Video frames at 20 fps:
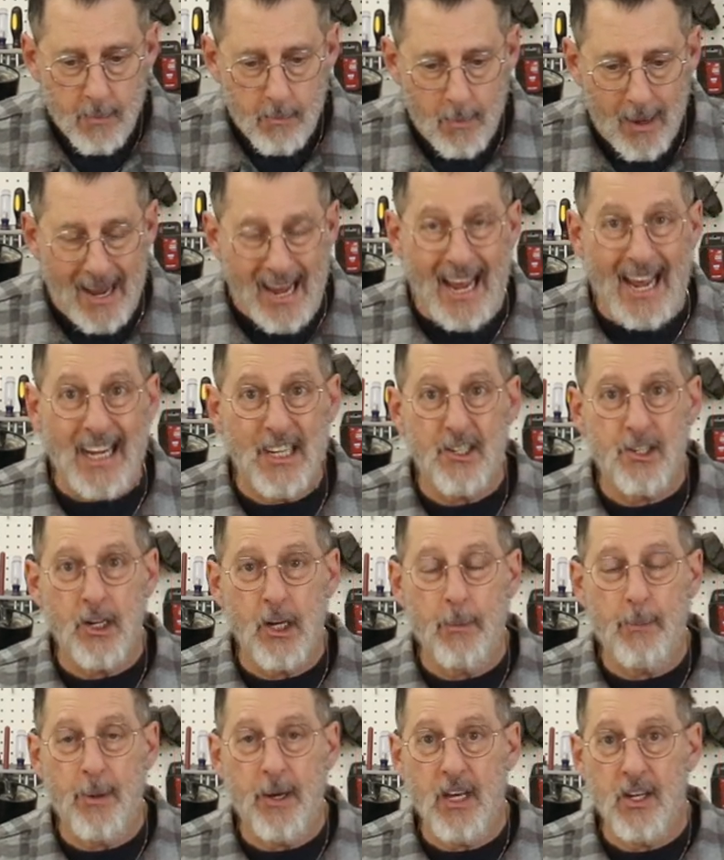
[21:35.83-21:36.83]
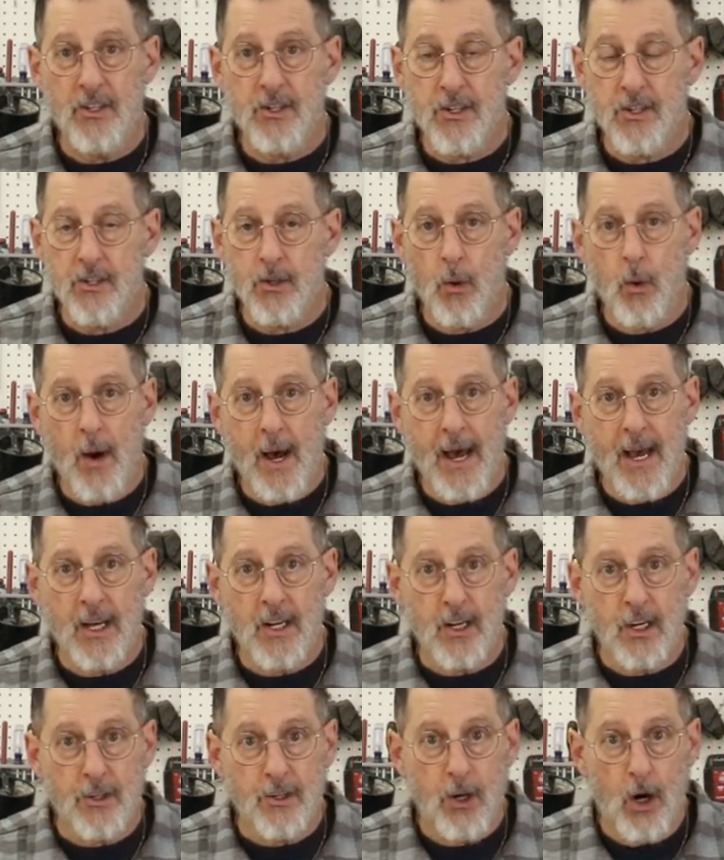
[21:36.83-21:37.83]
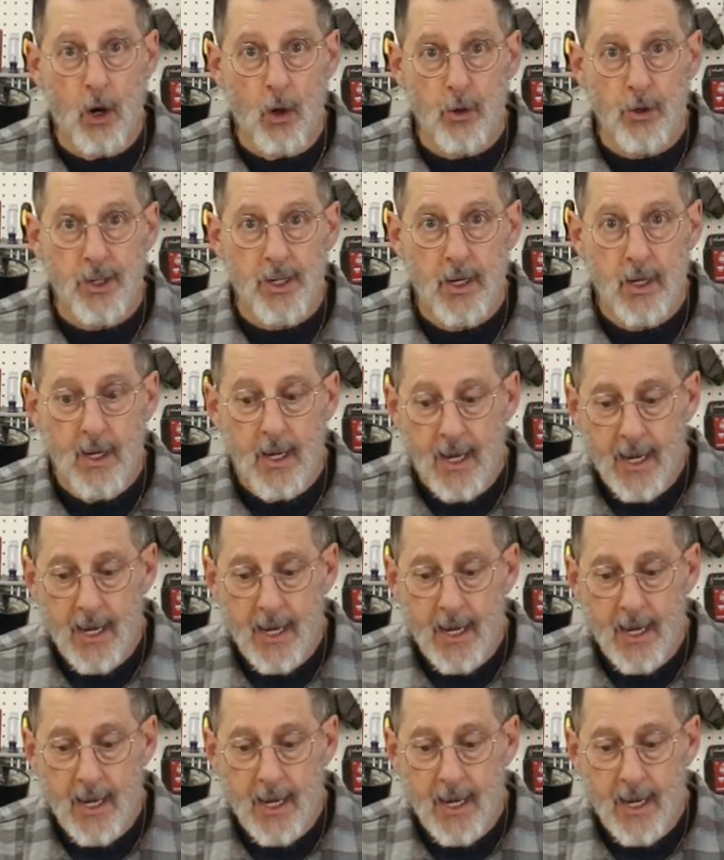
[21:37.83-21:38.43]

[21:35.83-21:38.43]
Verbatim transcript: my Etsy pieces away in a tote